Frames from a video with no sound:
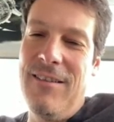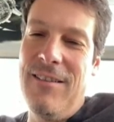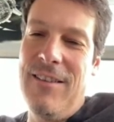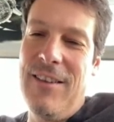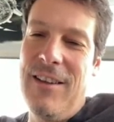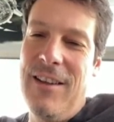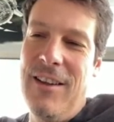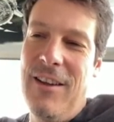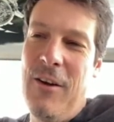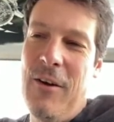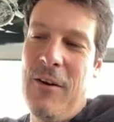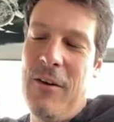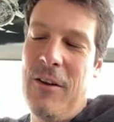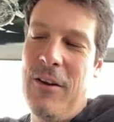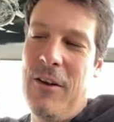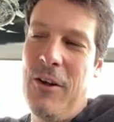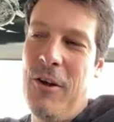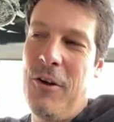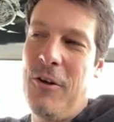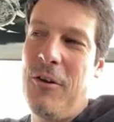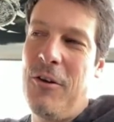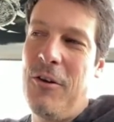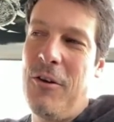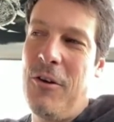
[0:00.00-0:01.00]
the,
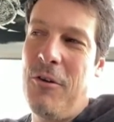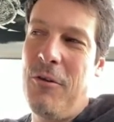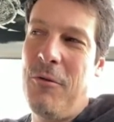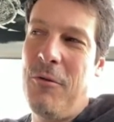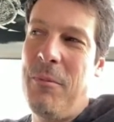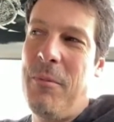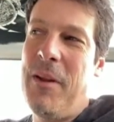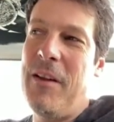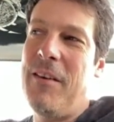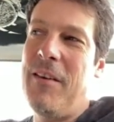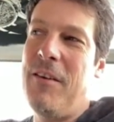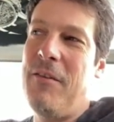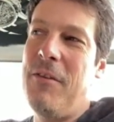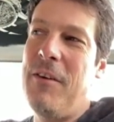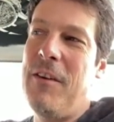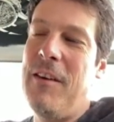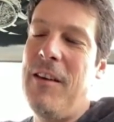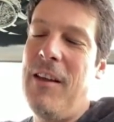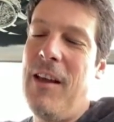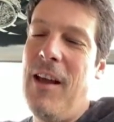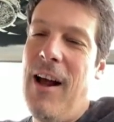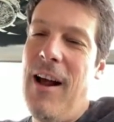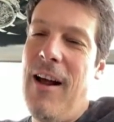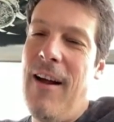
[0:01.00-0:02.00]
the, the
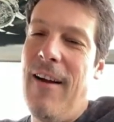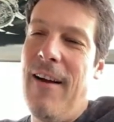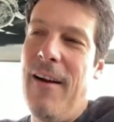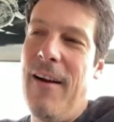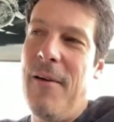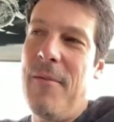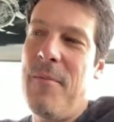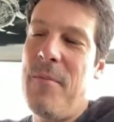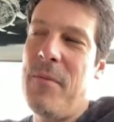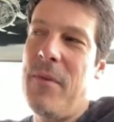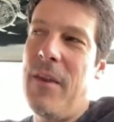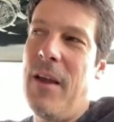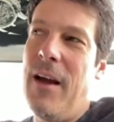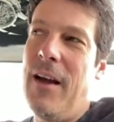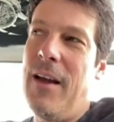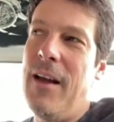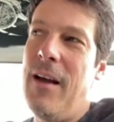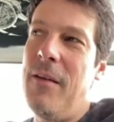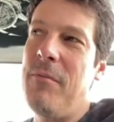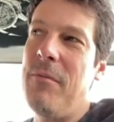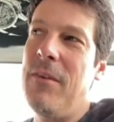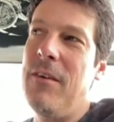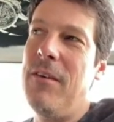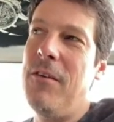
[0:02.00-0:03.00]
specificity. I, I
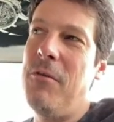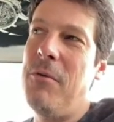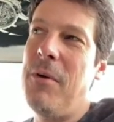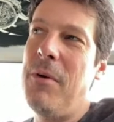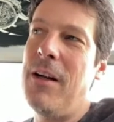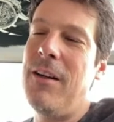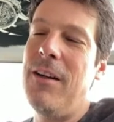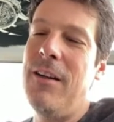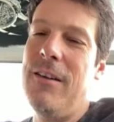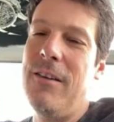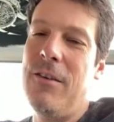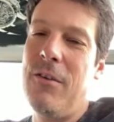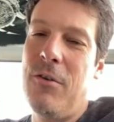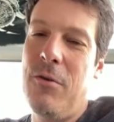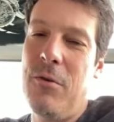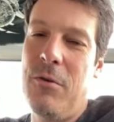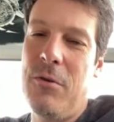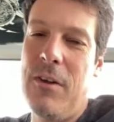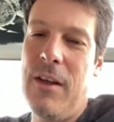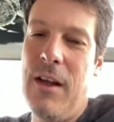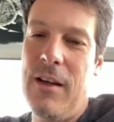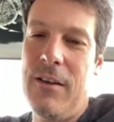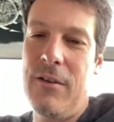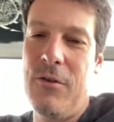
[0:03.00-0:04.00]
am directly in
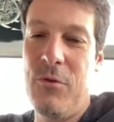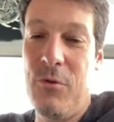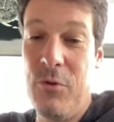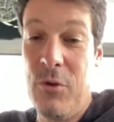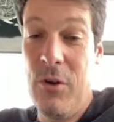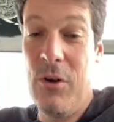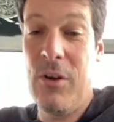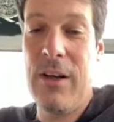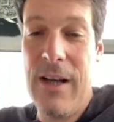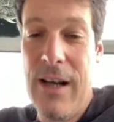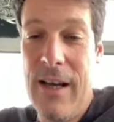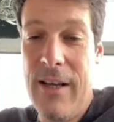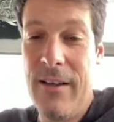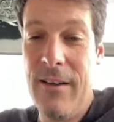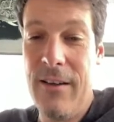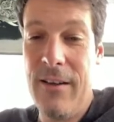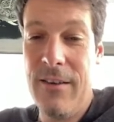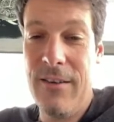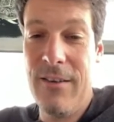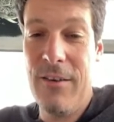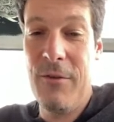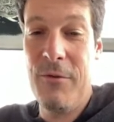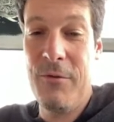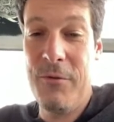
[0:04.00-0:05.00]
contact to the
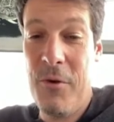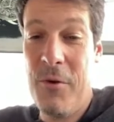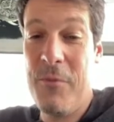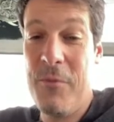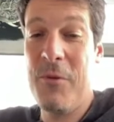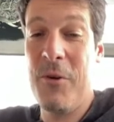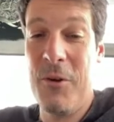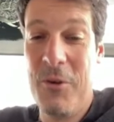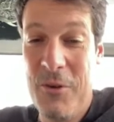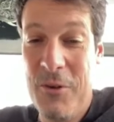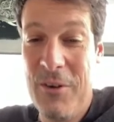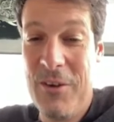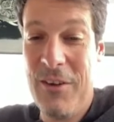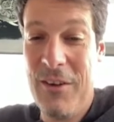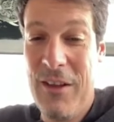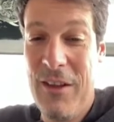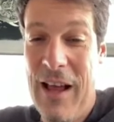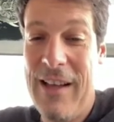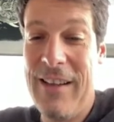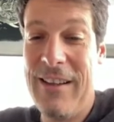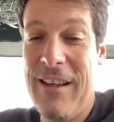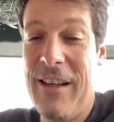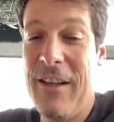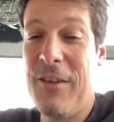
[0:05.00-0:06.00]
client from the.
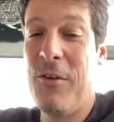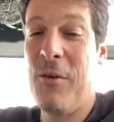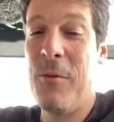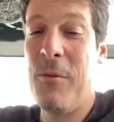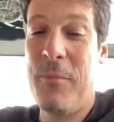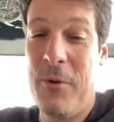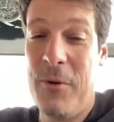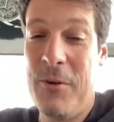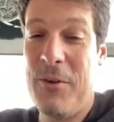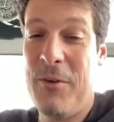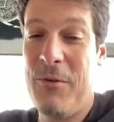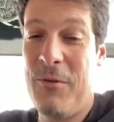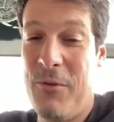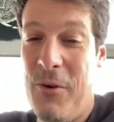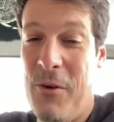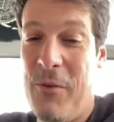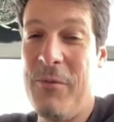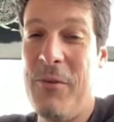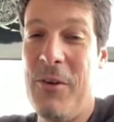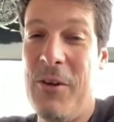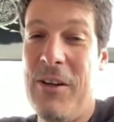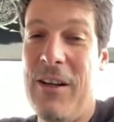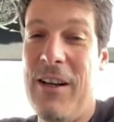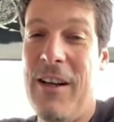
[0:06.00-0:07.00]
I take the point from
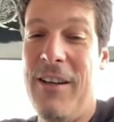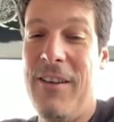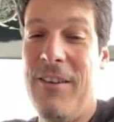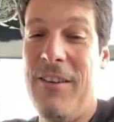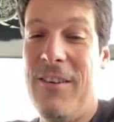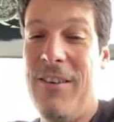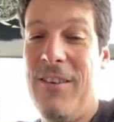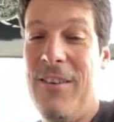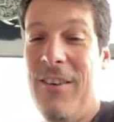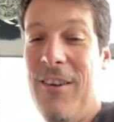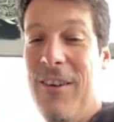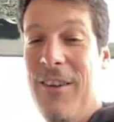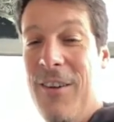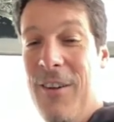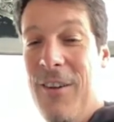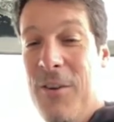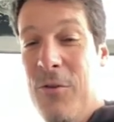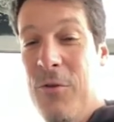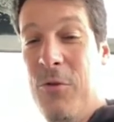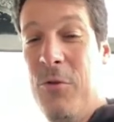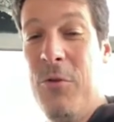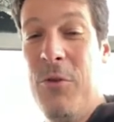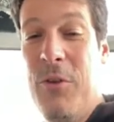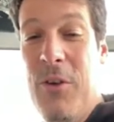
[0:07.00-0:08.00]
the client
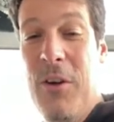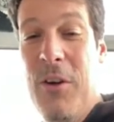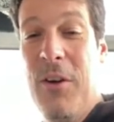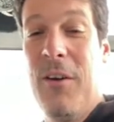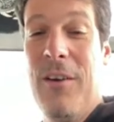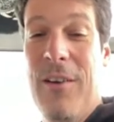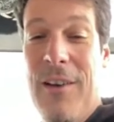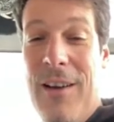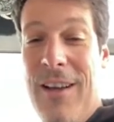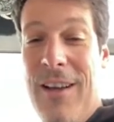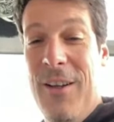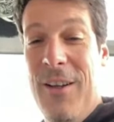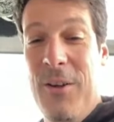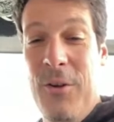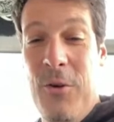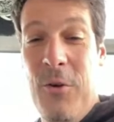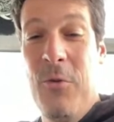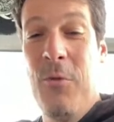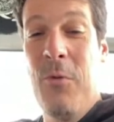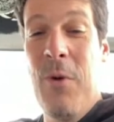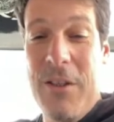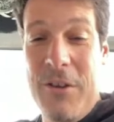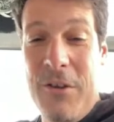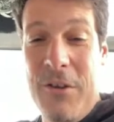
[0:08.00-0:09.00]
to the the
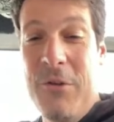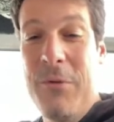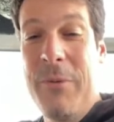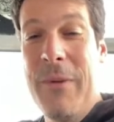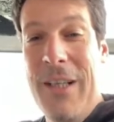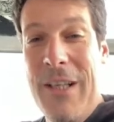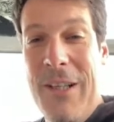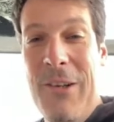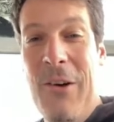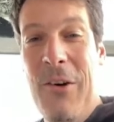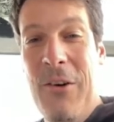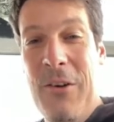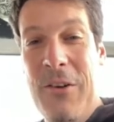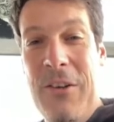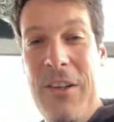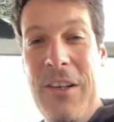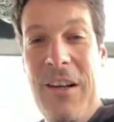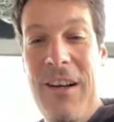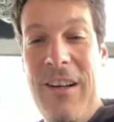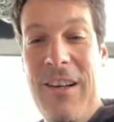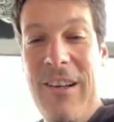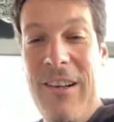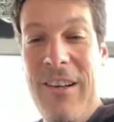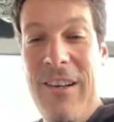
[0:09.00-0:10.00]
watchmaker
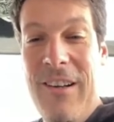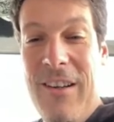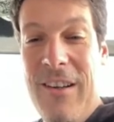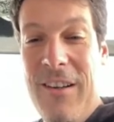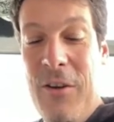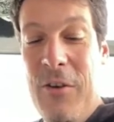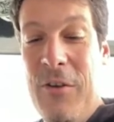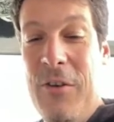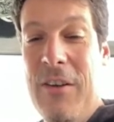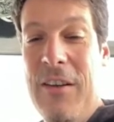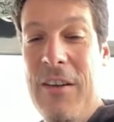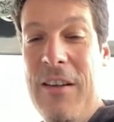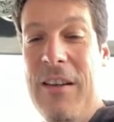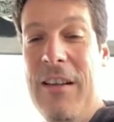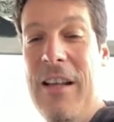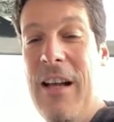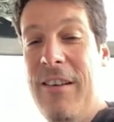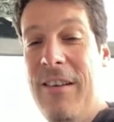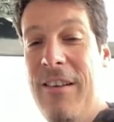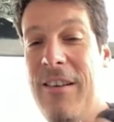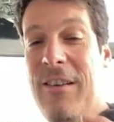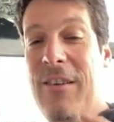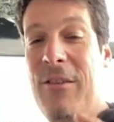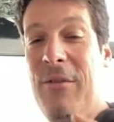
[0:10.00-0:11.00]
directly. On
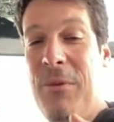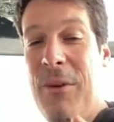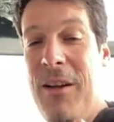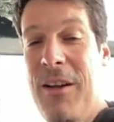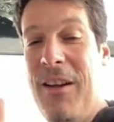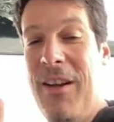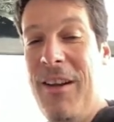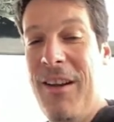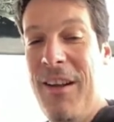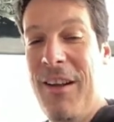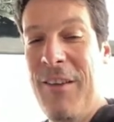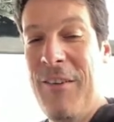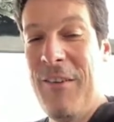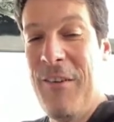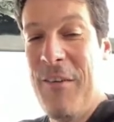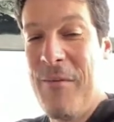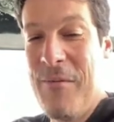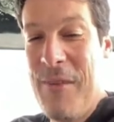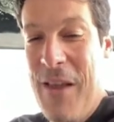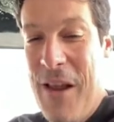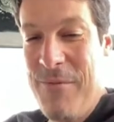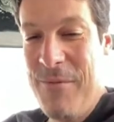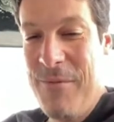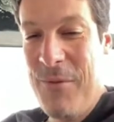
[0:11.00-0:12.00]
that, it's really
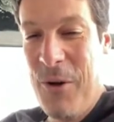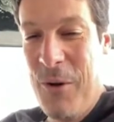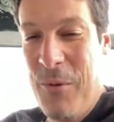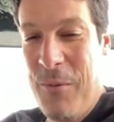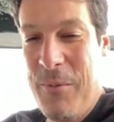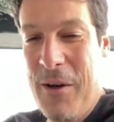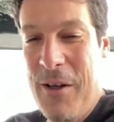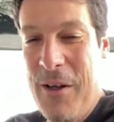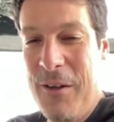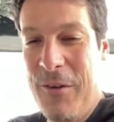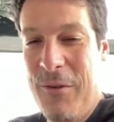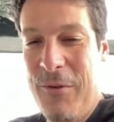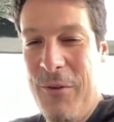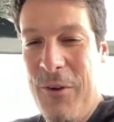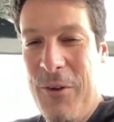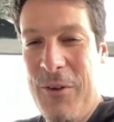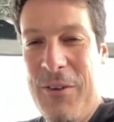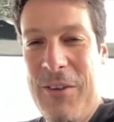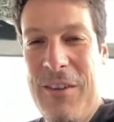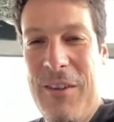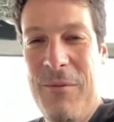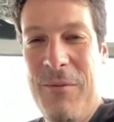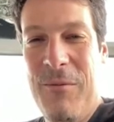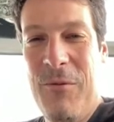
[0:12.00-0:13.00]
sometimes complex for
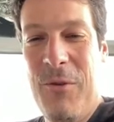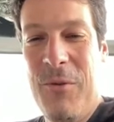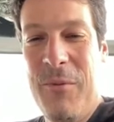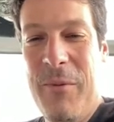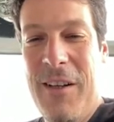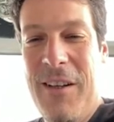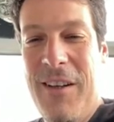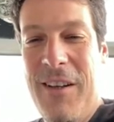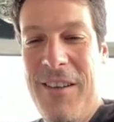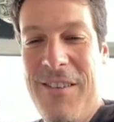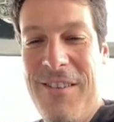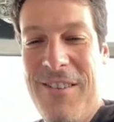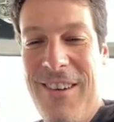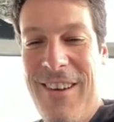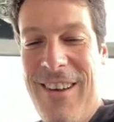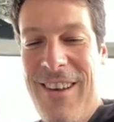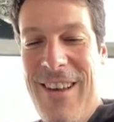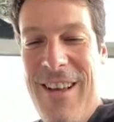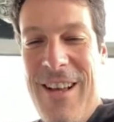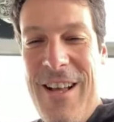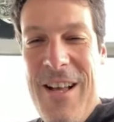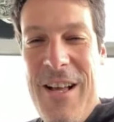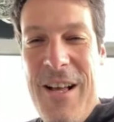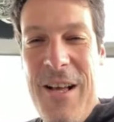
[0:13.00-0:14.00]
the team to manage.
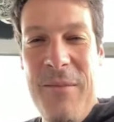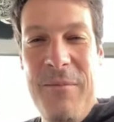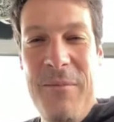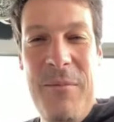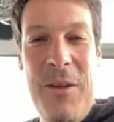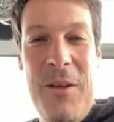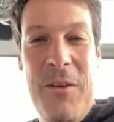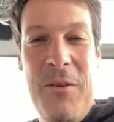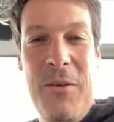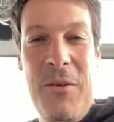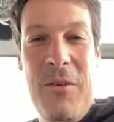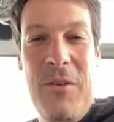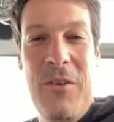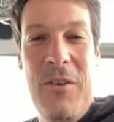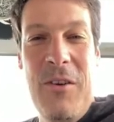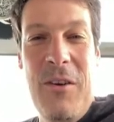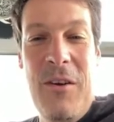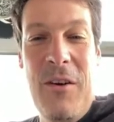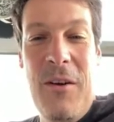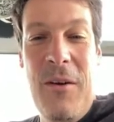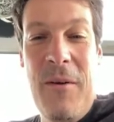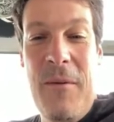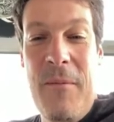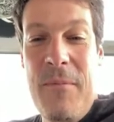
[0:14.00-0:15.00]
Mm.
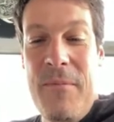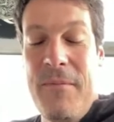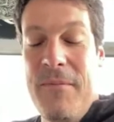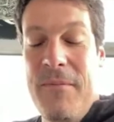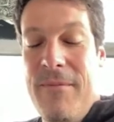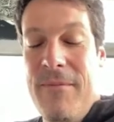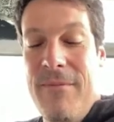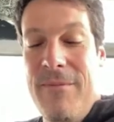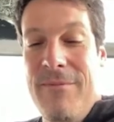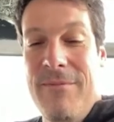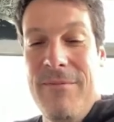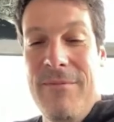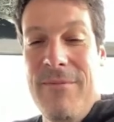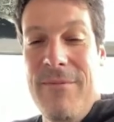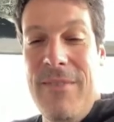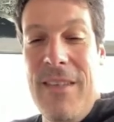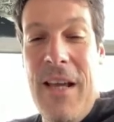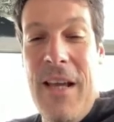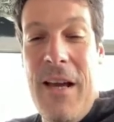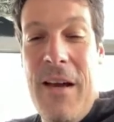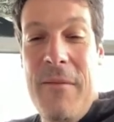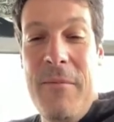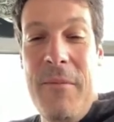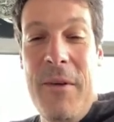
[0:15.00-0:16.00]

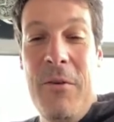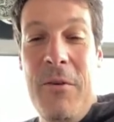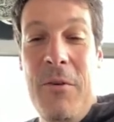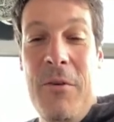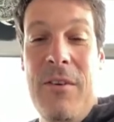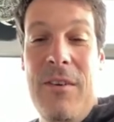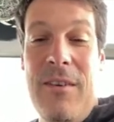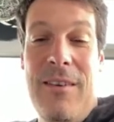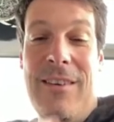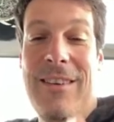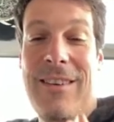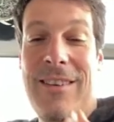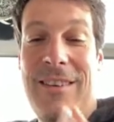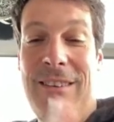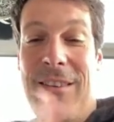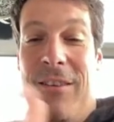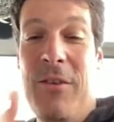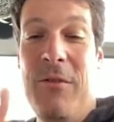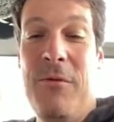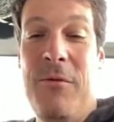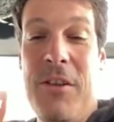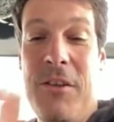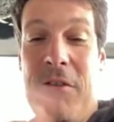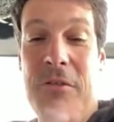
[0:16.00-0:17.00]
Yeah, because
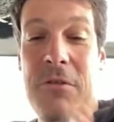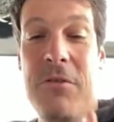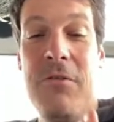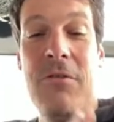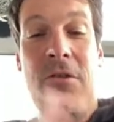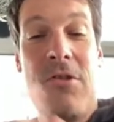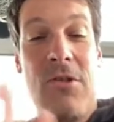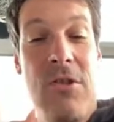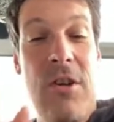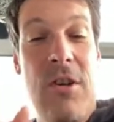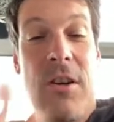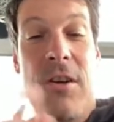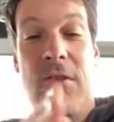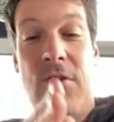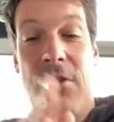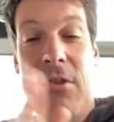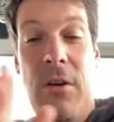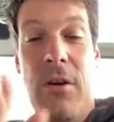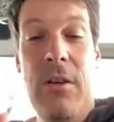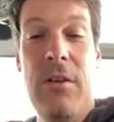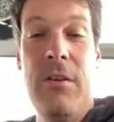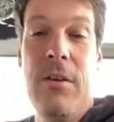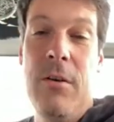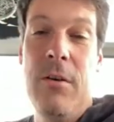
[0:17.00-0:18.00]
the vision change a
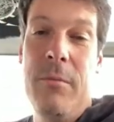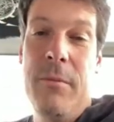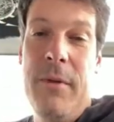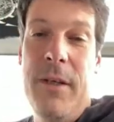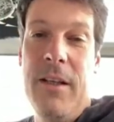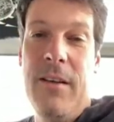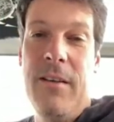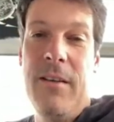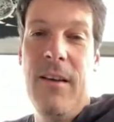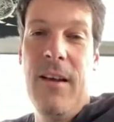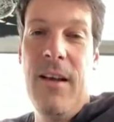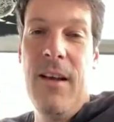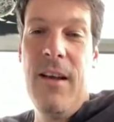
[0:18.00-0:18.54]
little bit.